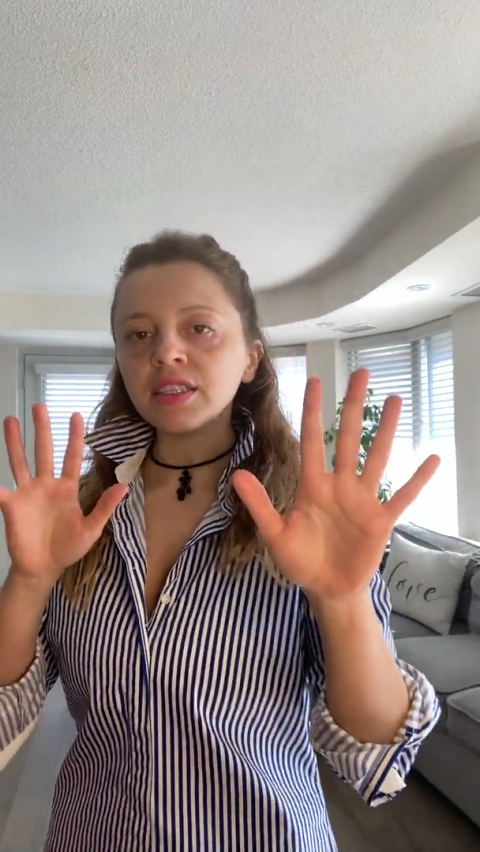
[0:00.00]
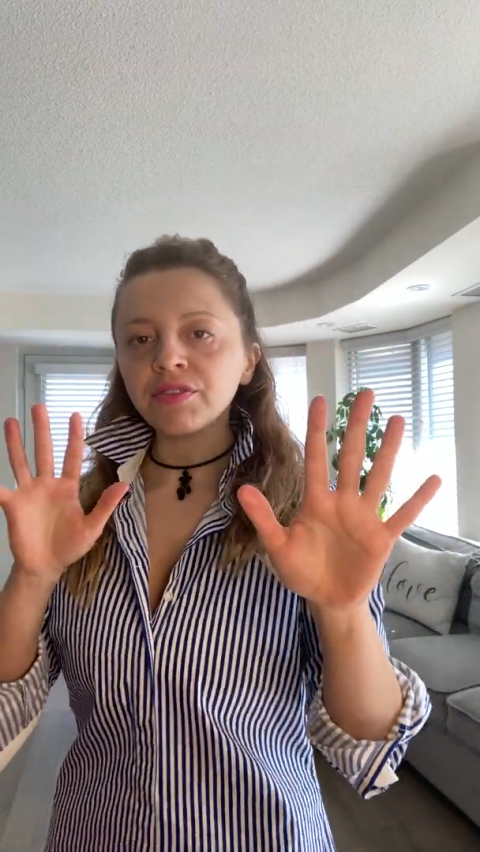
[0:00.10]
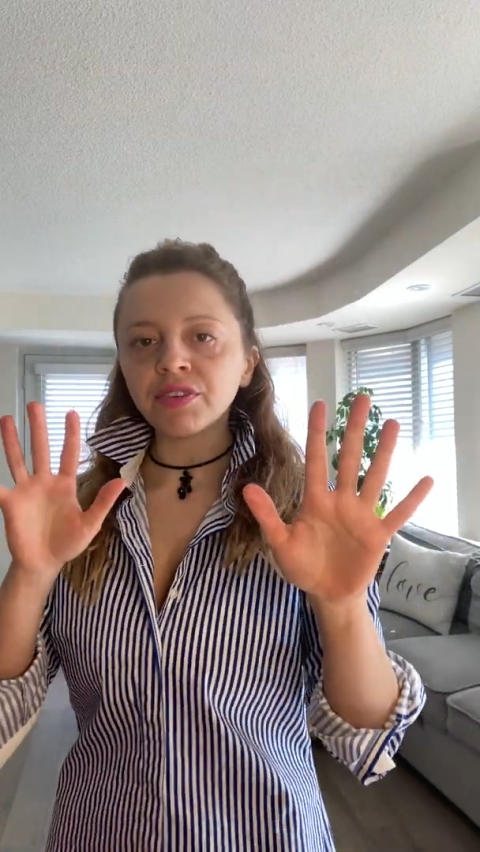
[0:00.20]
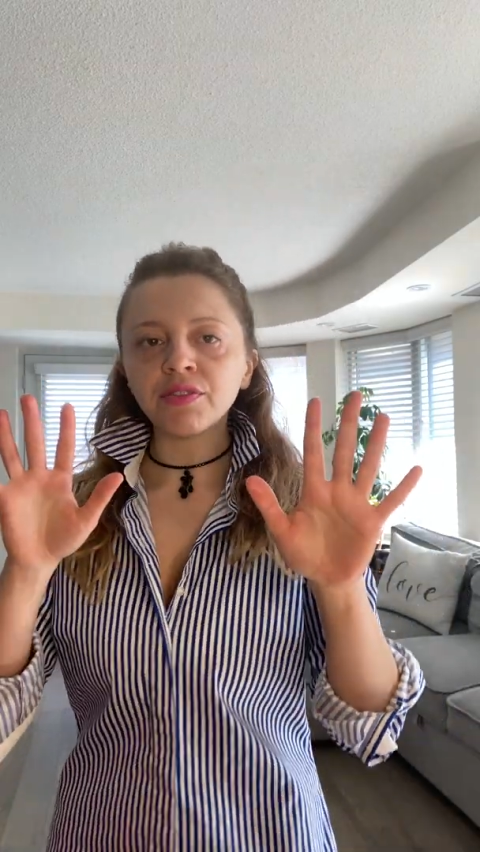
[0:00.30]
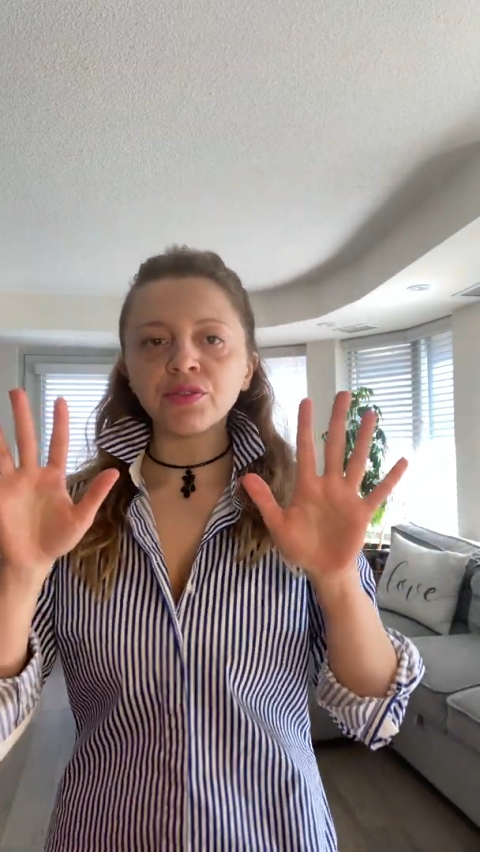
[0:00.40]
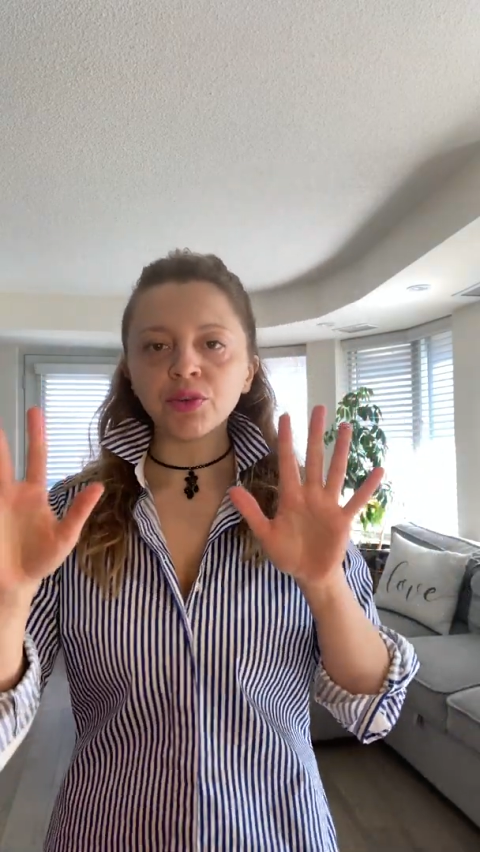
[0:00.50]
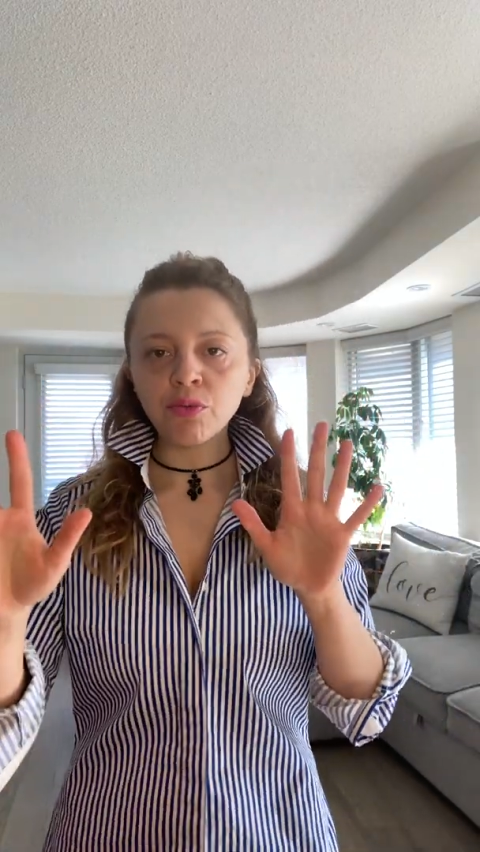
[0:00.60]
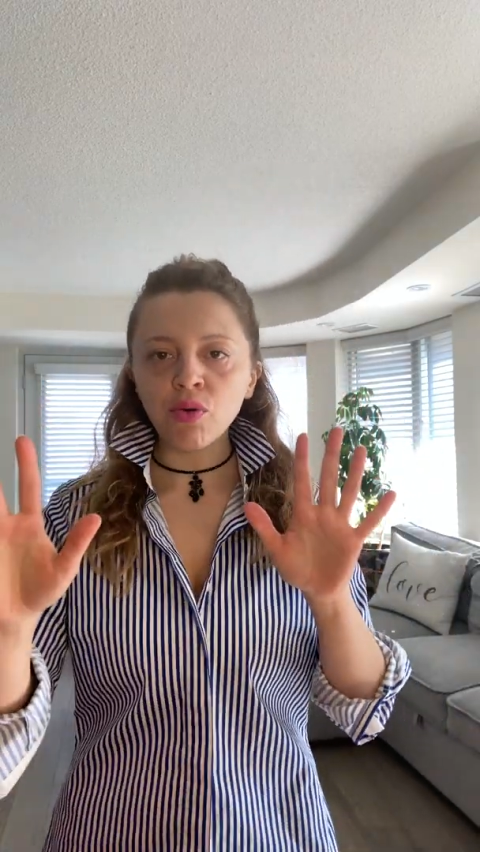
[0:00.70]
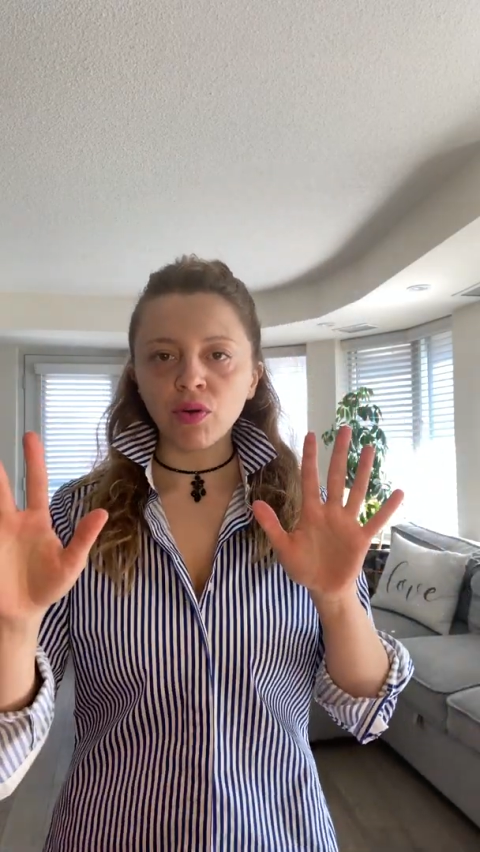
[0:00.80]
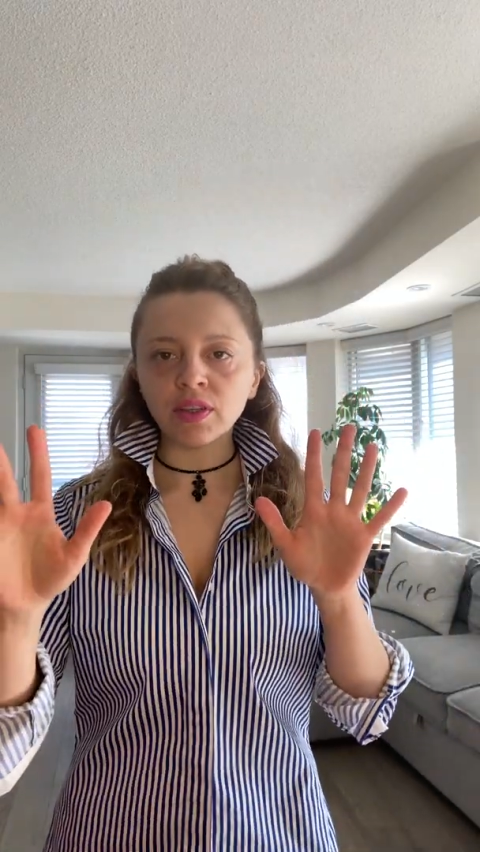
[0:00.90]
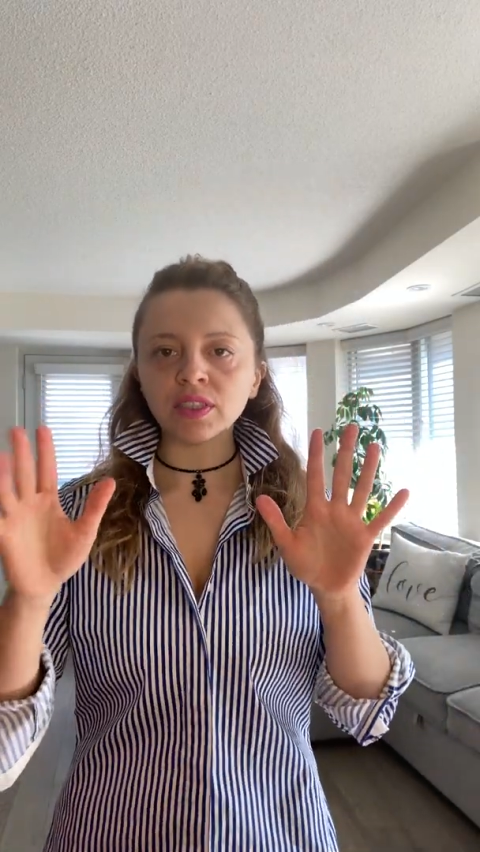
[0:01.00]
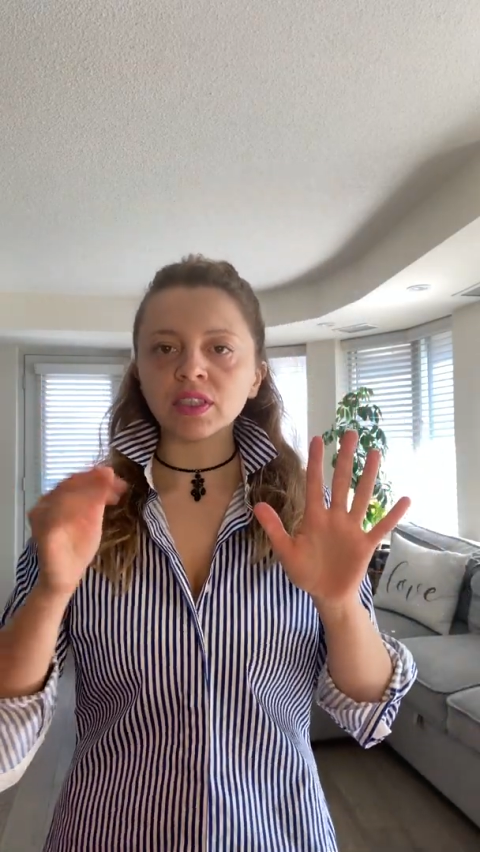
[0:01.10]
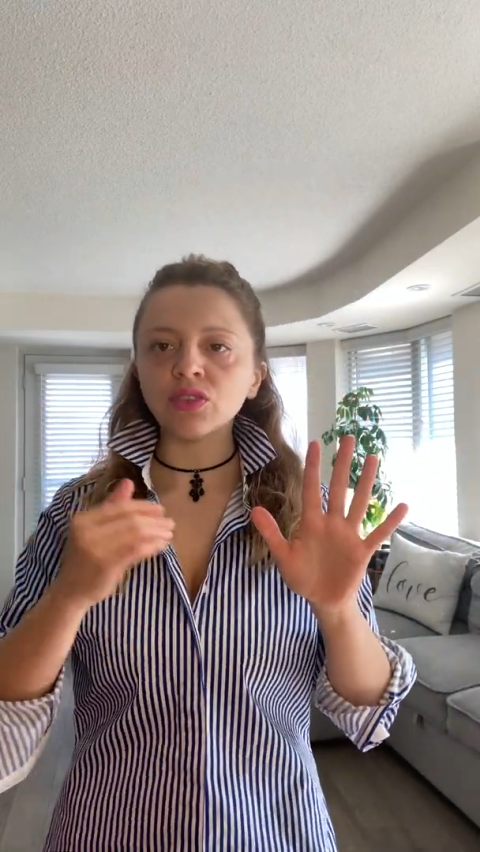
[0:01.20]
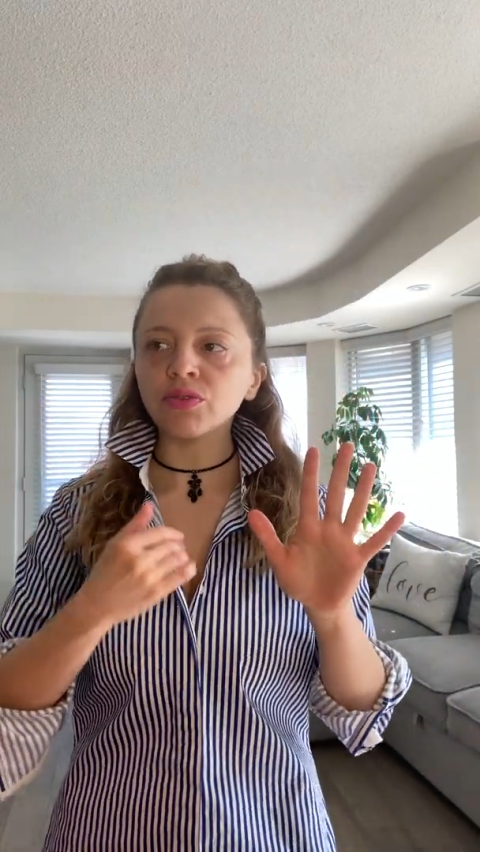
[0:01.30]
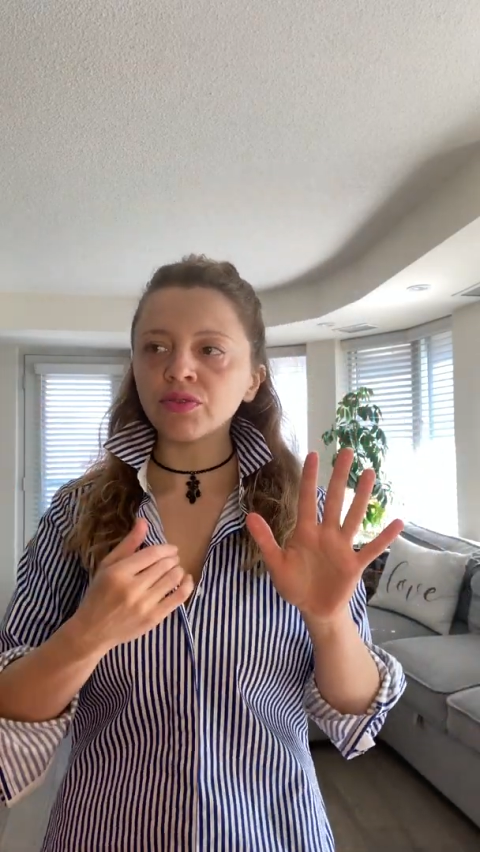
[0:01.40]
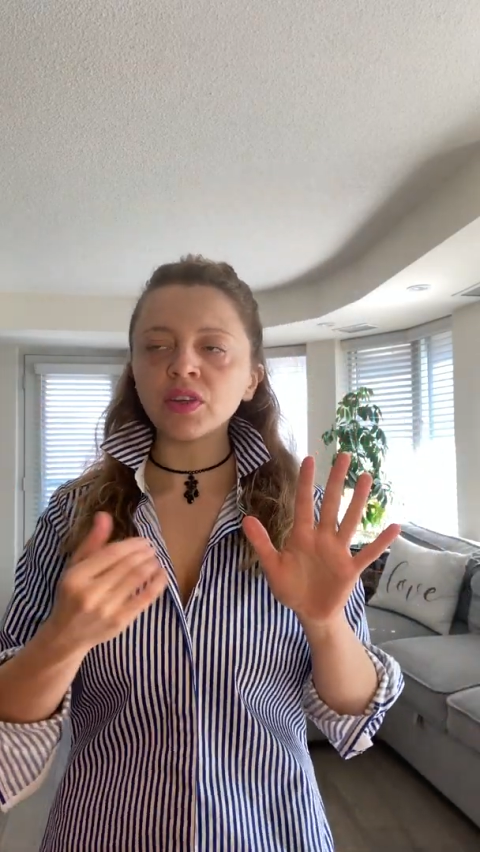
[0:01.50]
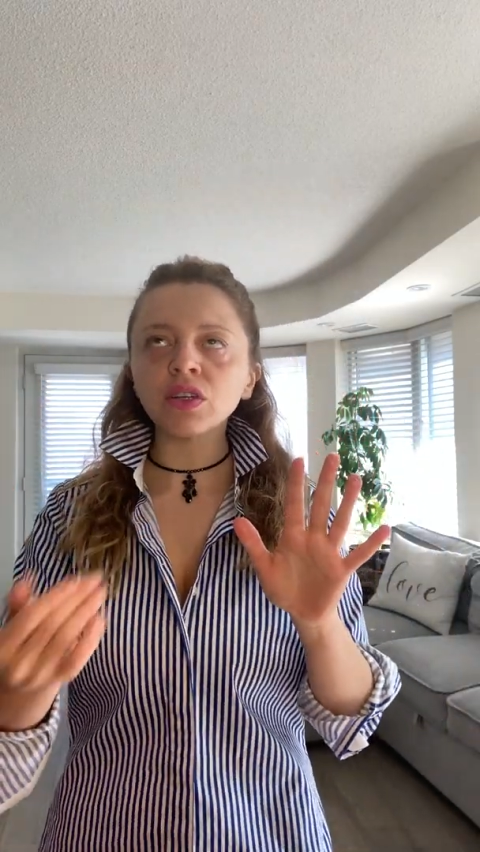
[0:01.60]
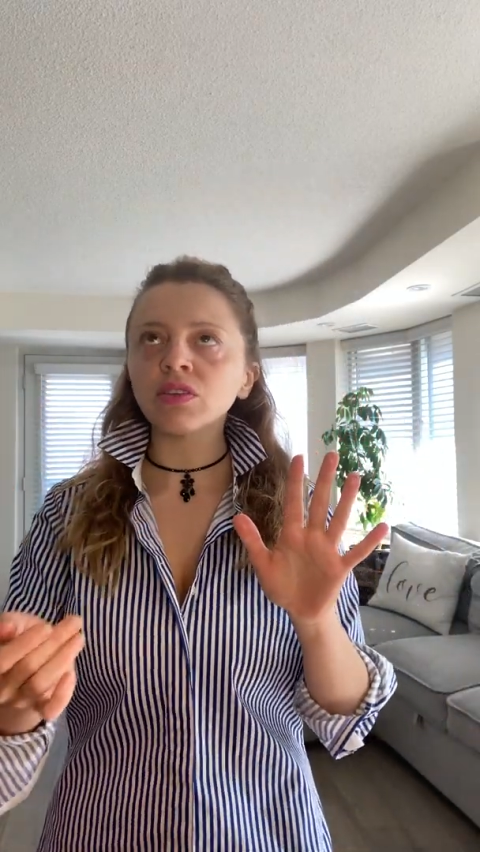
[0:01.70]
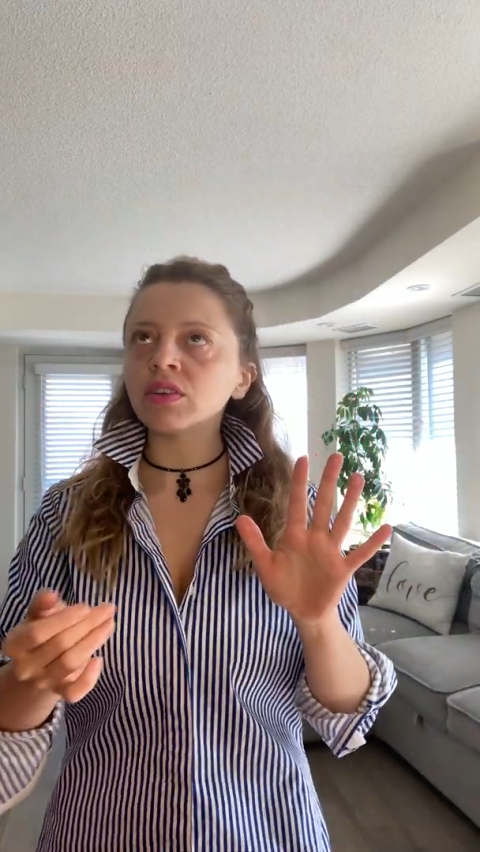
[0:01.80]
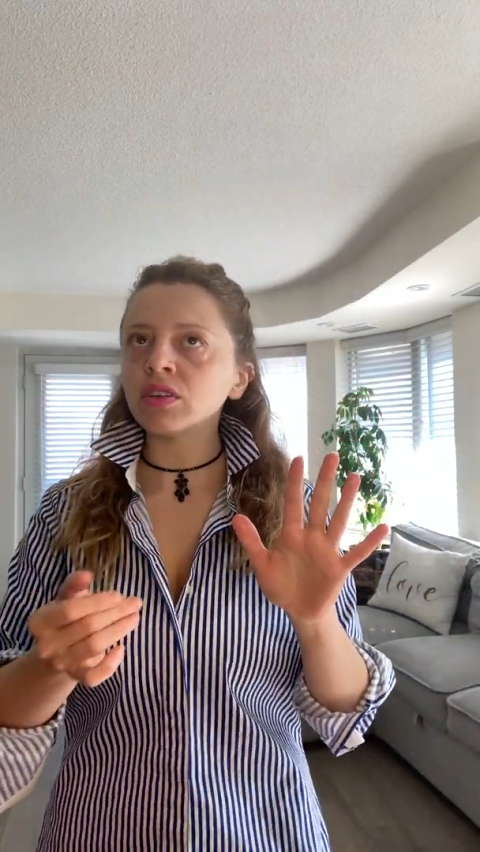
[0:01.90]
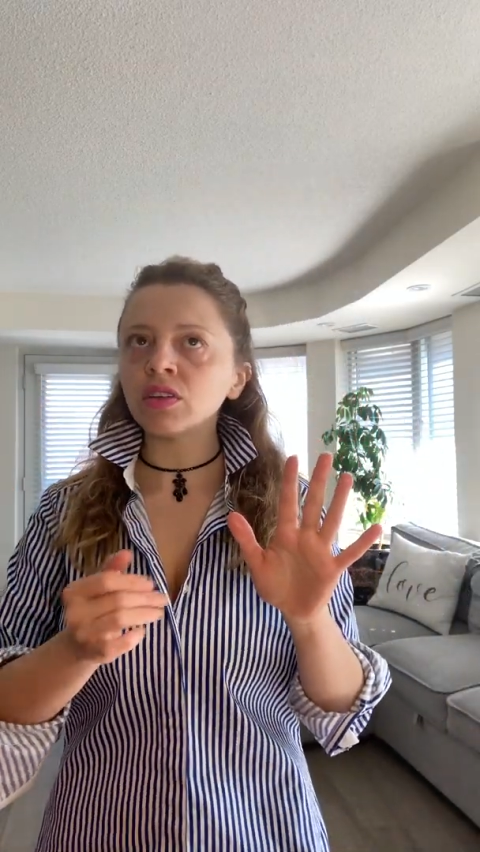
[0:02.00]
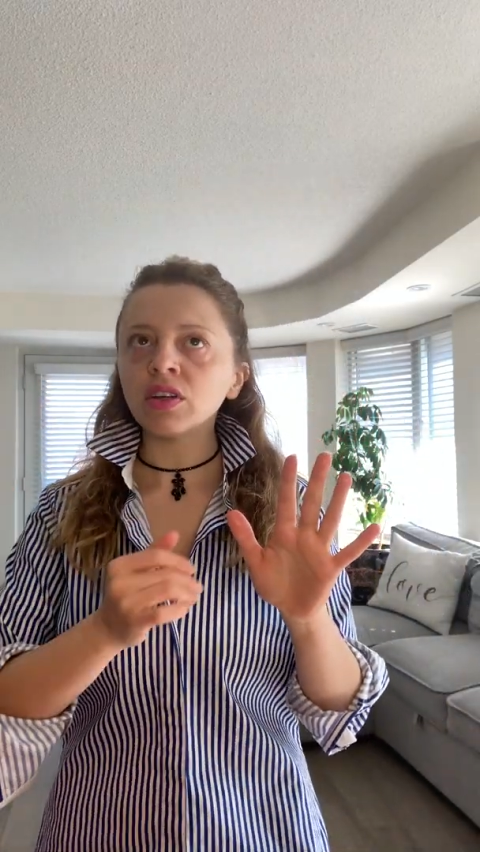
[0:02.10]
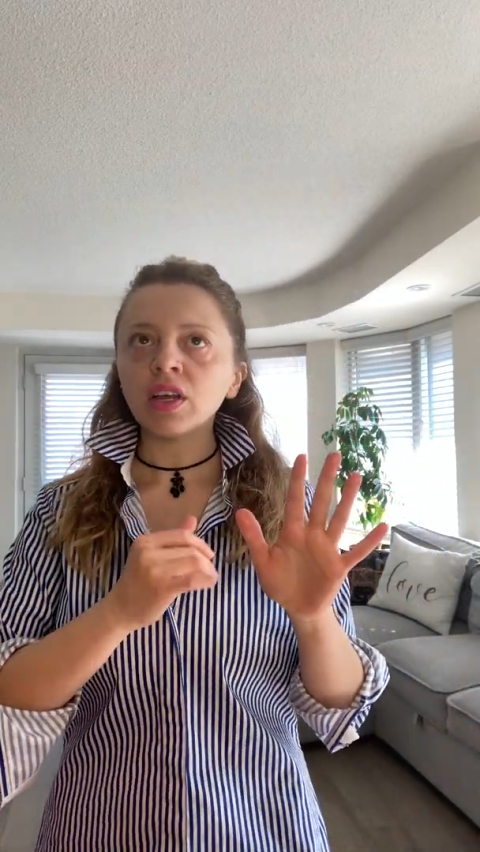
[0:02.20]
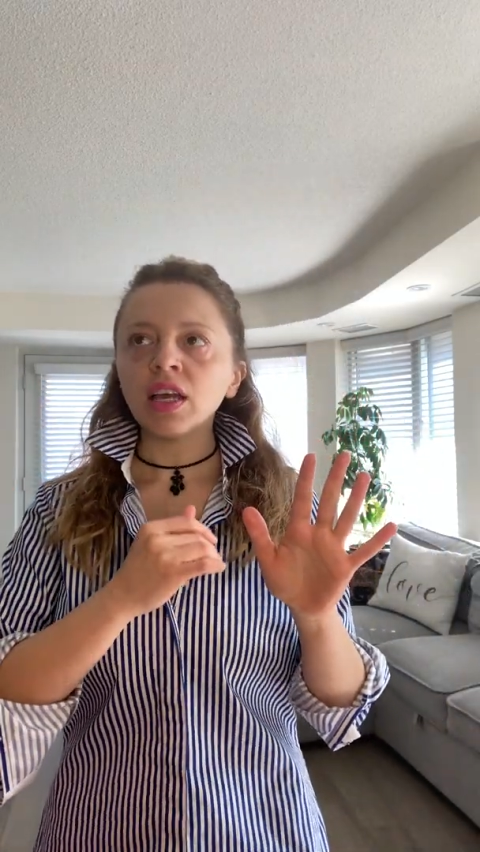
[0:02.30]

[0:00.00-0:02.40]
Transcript: different viewpoints and you feel the